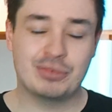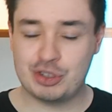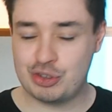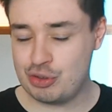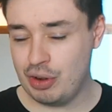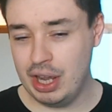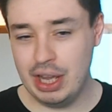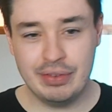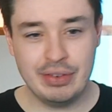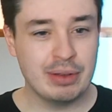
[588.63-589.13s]

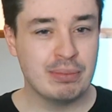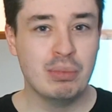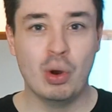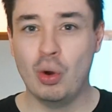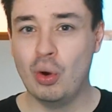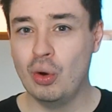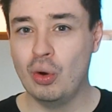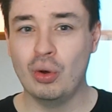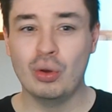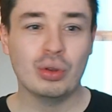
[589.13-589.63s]
driving
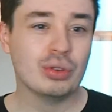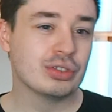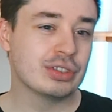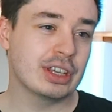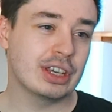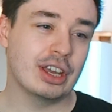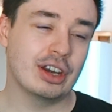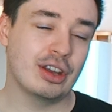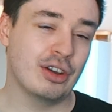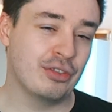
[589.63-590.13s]
mauls, they're
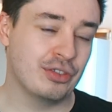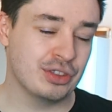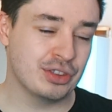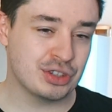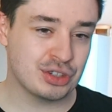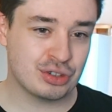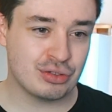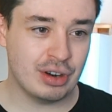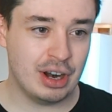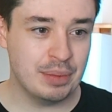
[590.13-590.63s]
going to go for the
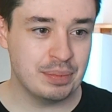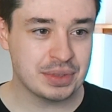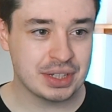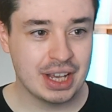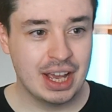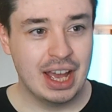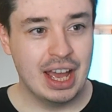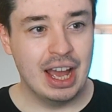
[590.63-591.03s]
scrums.